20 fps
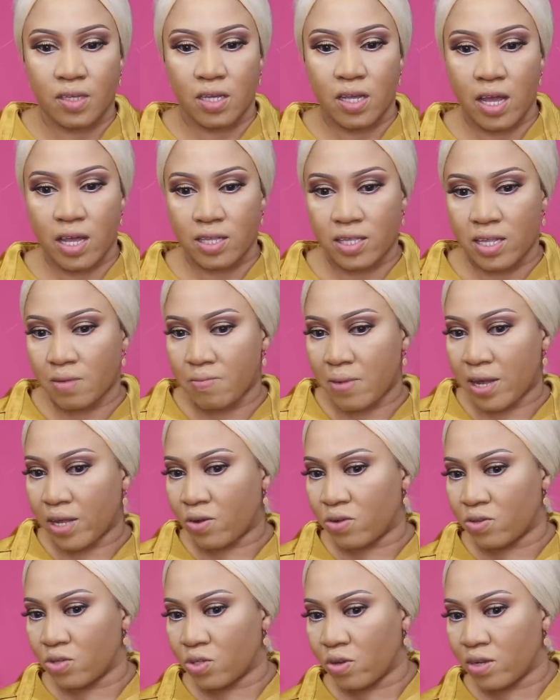Yeah, I think my
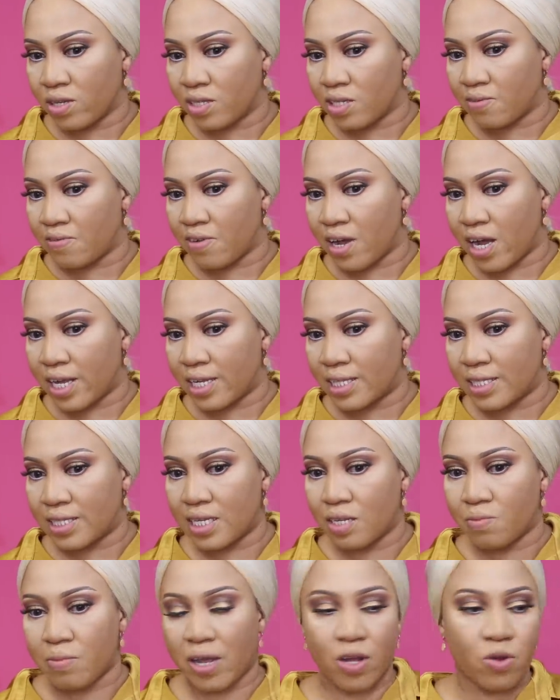contour is fine. I
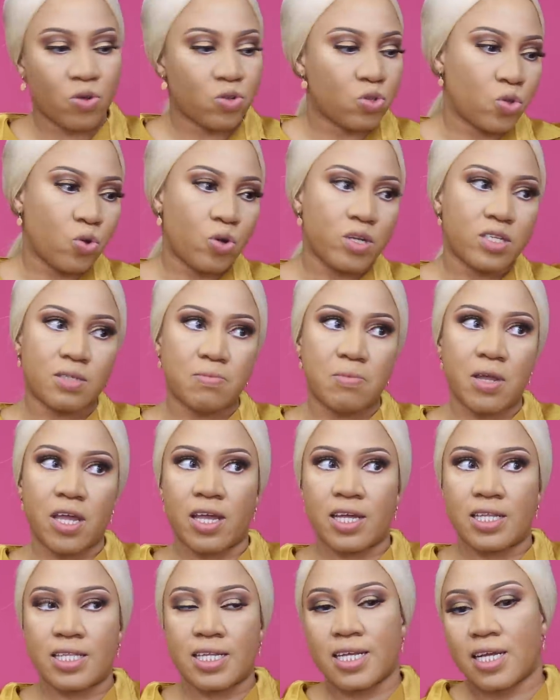think my contour is
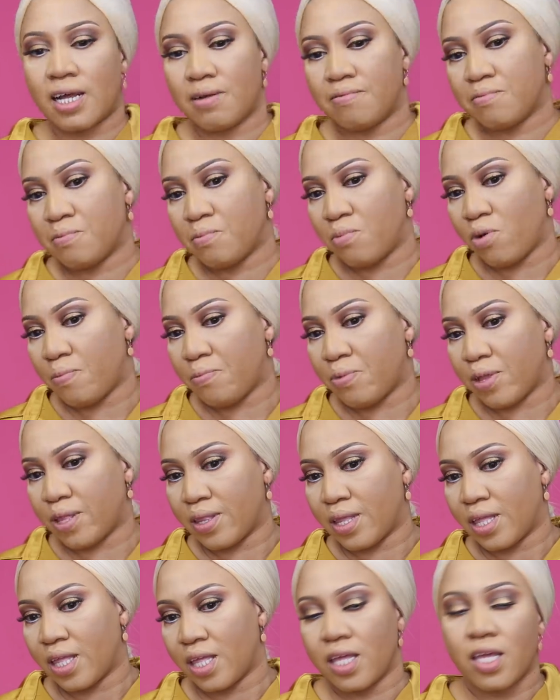big. I think I'm
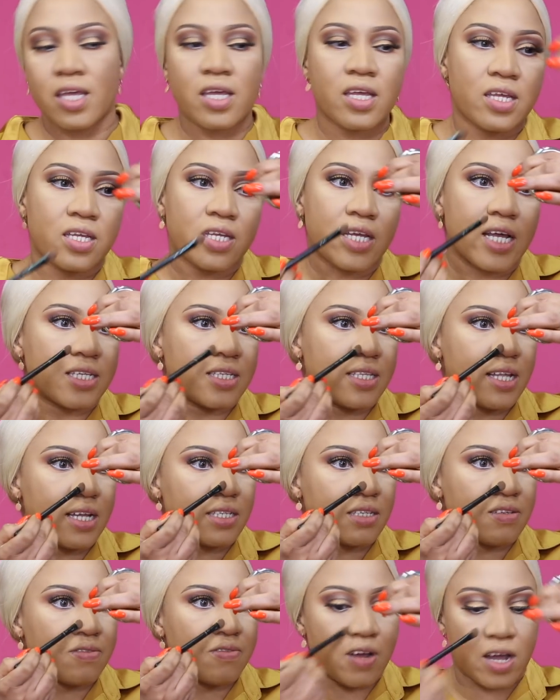popping. Yes,
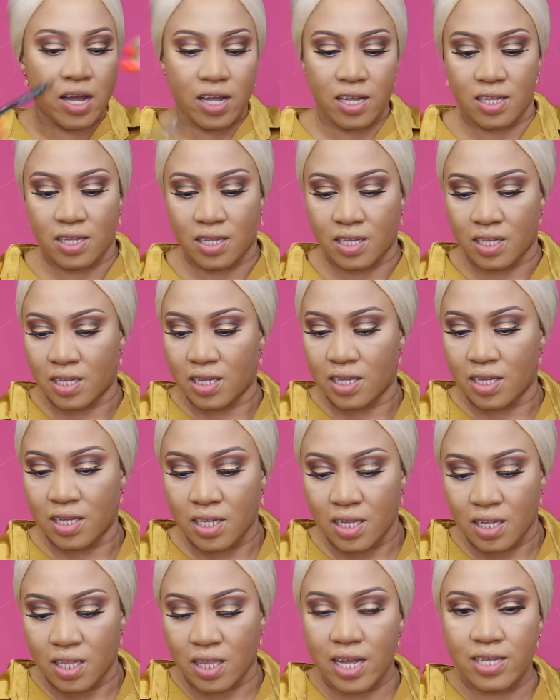that's fine.
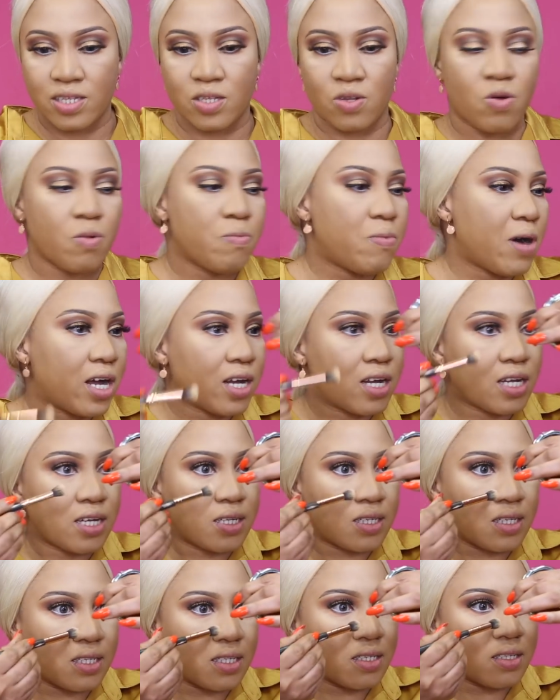Let's go back
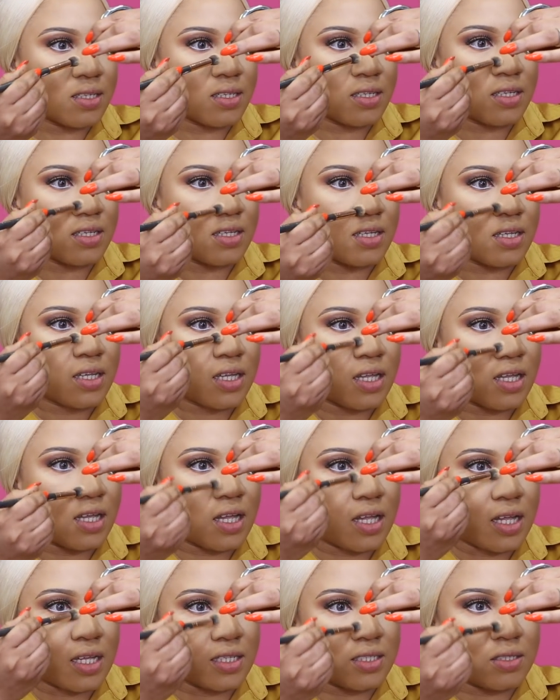
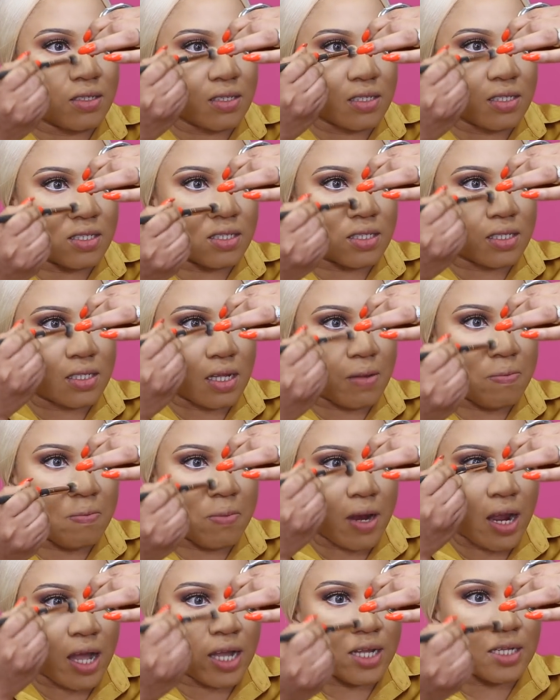and just
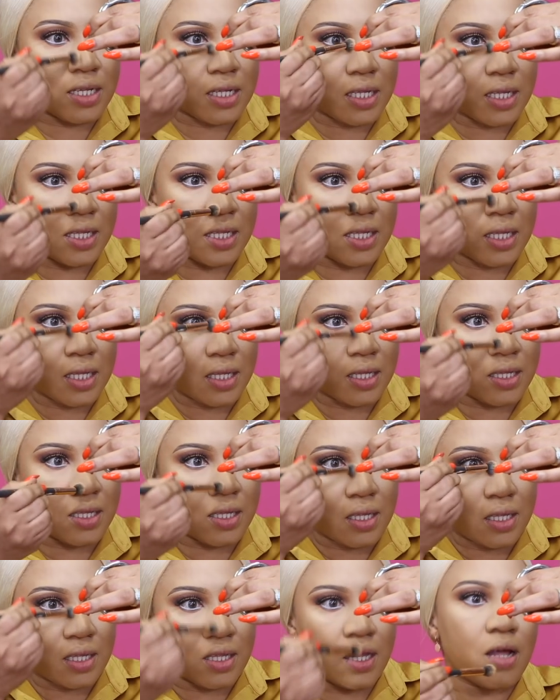apply
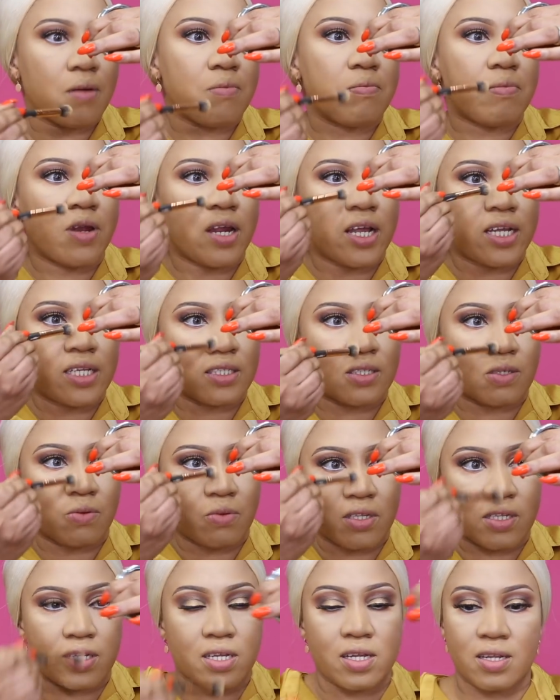and blend
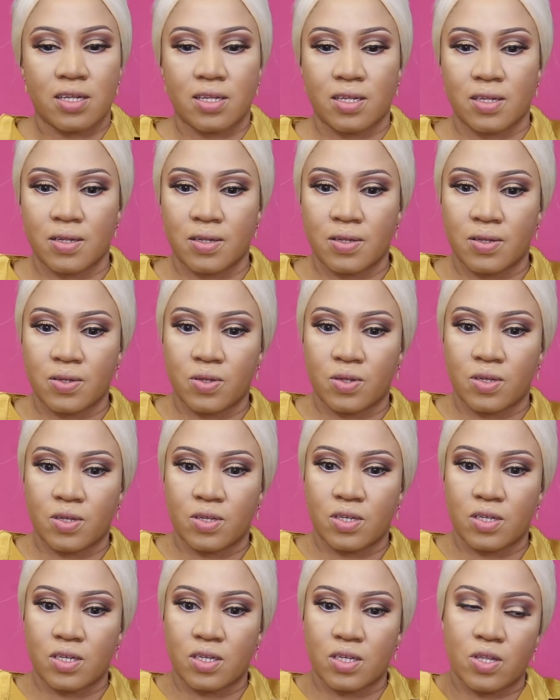with the,
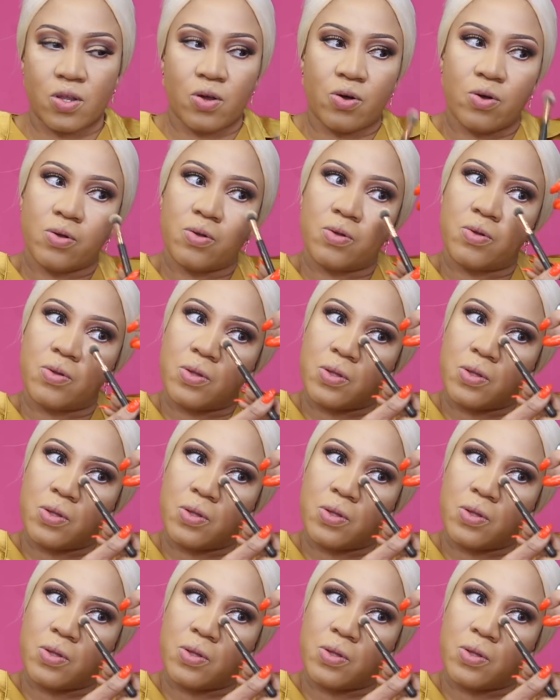you know.